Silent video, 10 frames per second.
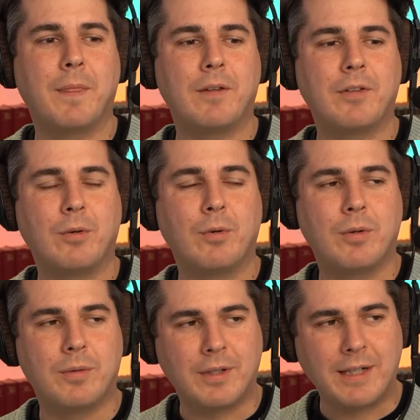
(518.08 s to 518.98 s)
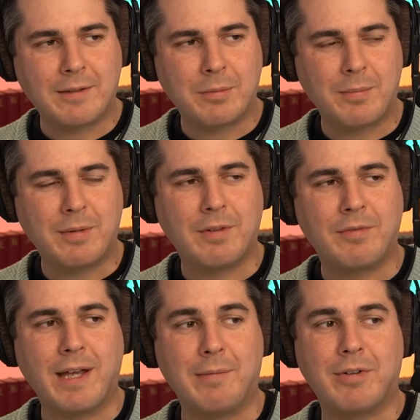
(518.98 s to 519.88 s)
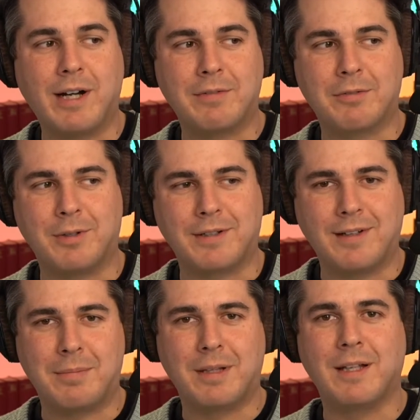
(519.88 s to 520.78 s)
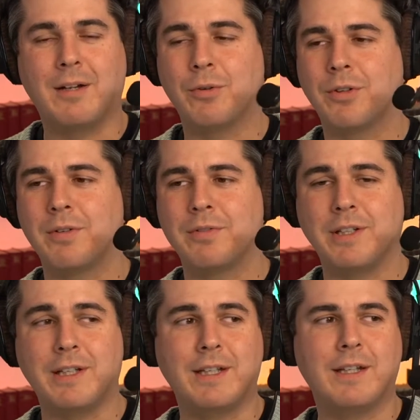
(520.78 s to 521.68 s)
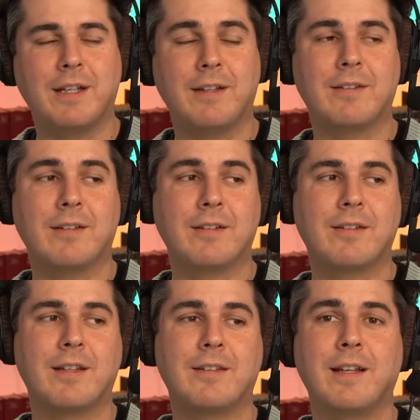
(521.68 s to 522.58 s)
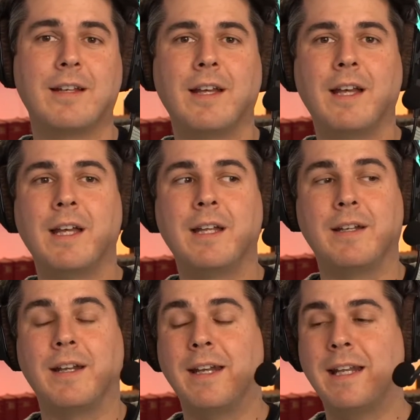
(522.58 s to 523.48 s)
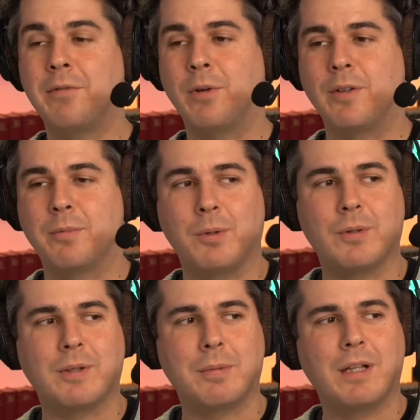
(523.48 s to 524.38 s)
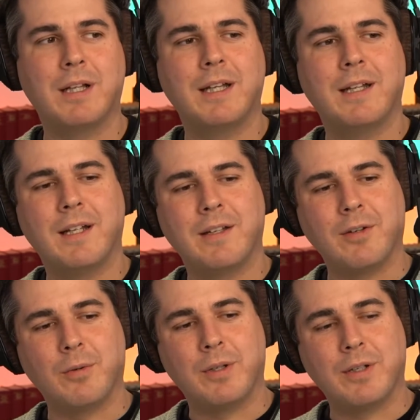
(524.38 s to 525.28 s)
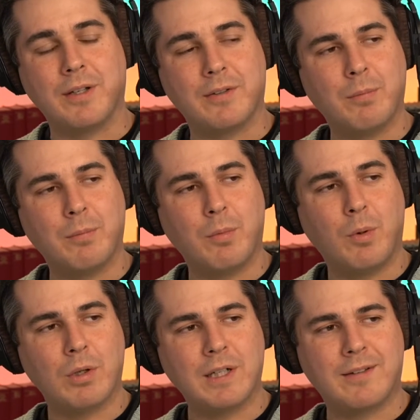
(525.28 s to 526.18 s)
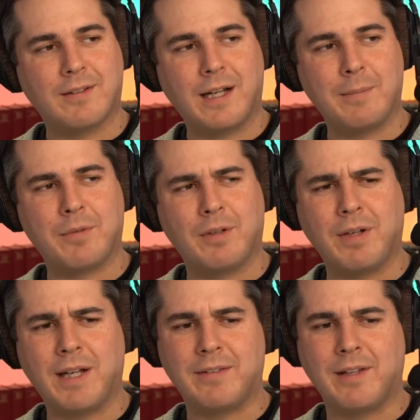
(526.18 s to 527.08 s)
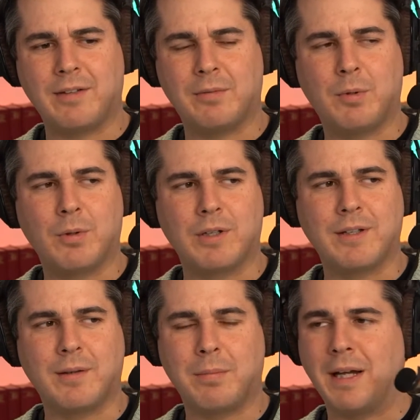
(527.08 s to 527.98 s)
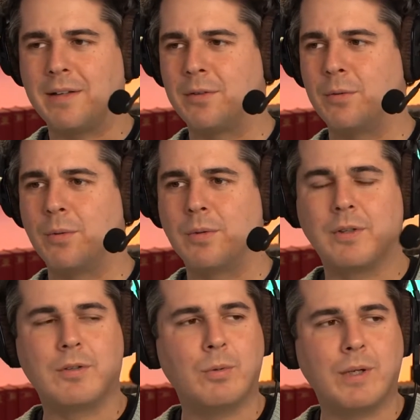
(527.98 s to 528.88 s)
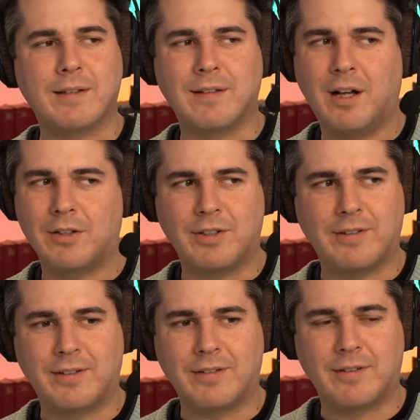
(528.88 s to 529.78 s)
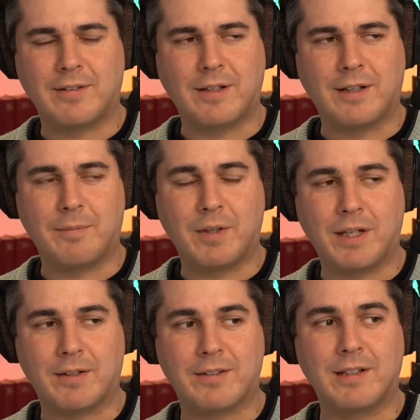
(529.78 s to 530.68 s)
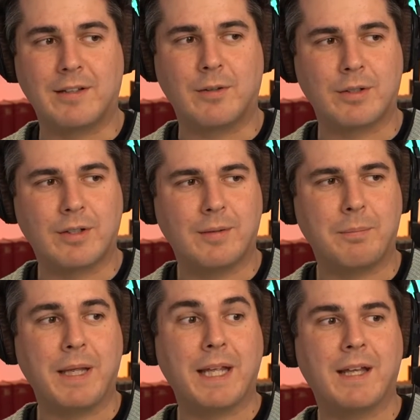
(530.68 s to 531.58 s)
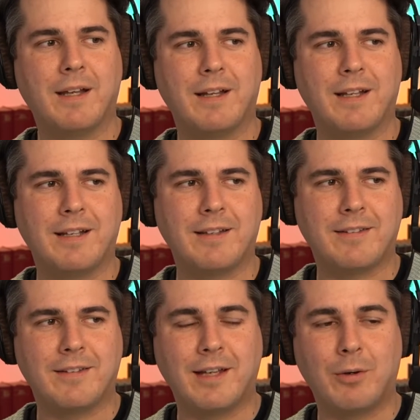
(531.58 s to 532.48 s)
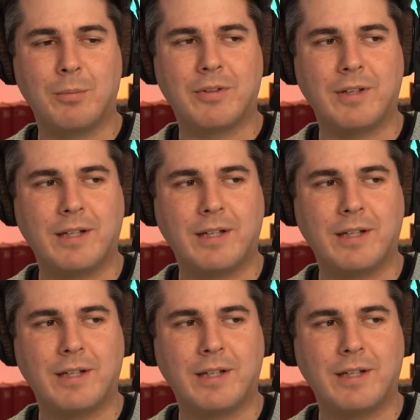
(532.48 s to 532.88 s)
So the next problem with M5s, for example, also with T instances, is that the network is burstable. So the smaller instance types, and when I say smaller, this applies to 2x large instances. They are still not big in these terms.